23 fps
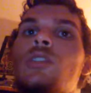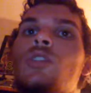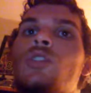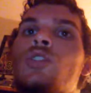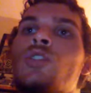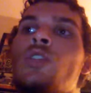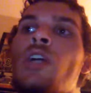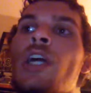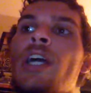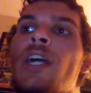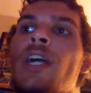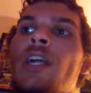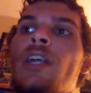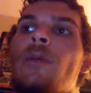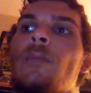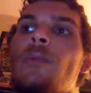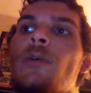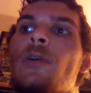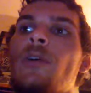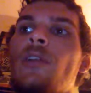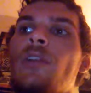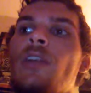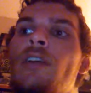Track
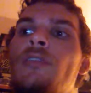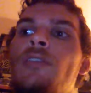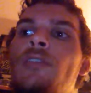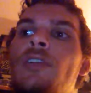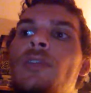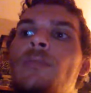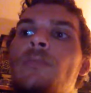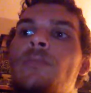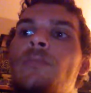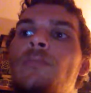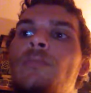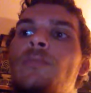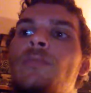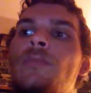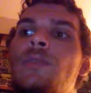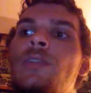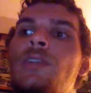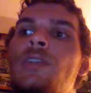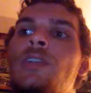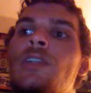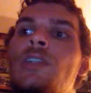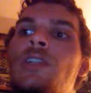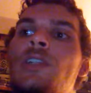number 11
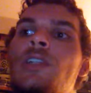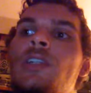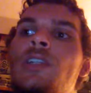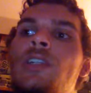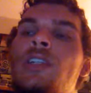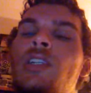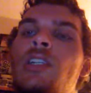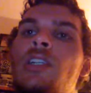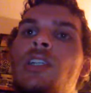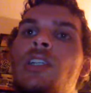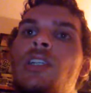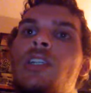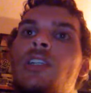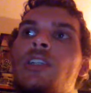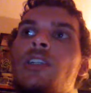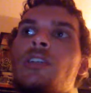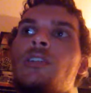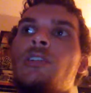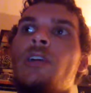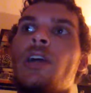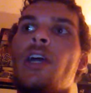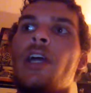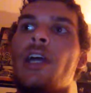
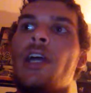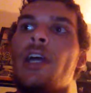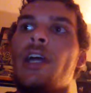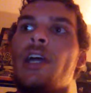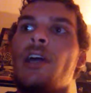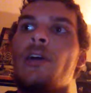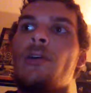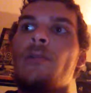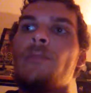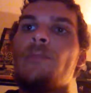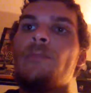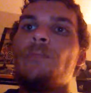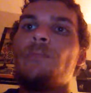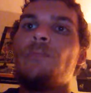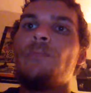Crying Out.